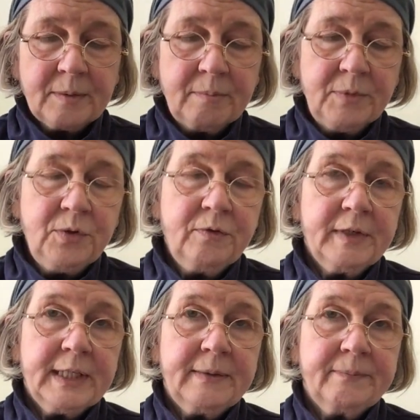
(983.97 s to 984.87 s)
move
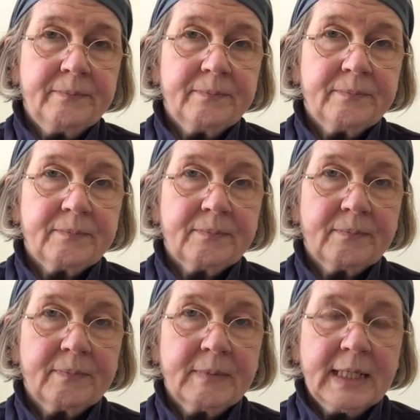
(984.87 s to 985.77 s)
in,
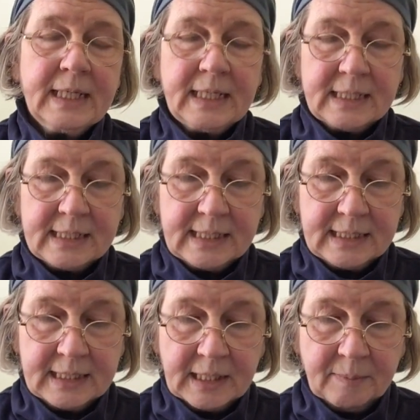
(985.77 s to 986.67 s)

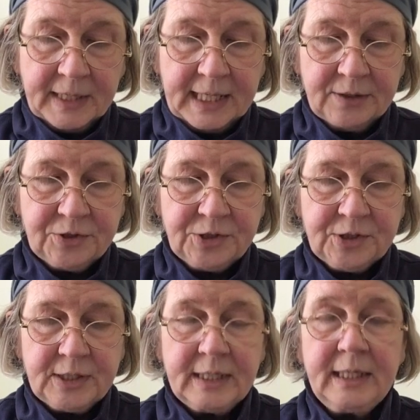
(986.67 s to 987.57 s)
setting up house
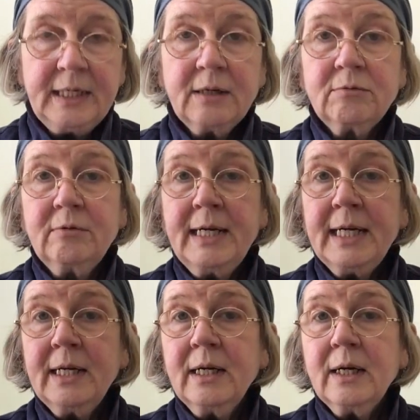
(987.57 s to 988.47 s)
in a
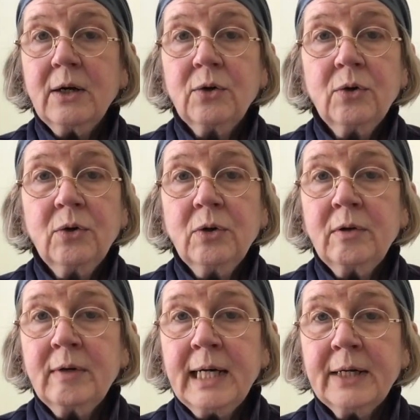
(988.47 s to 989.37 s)
ring all
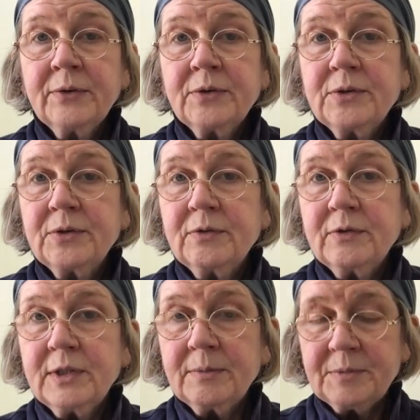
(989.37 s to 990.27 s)
around the
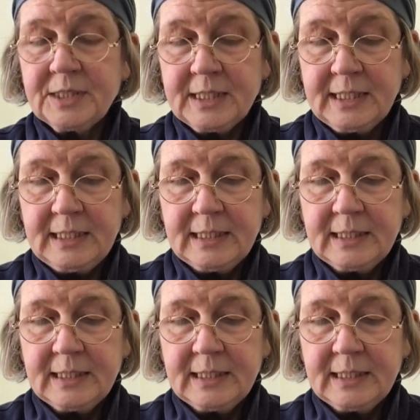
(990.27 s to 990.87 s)
farmstead,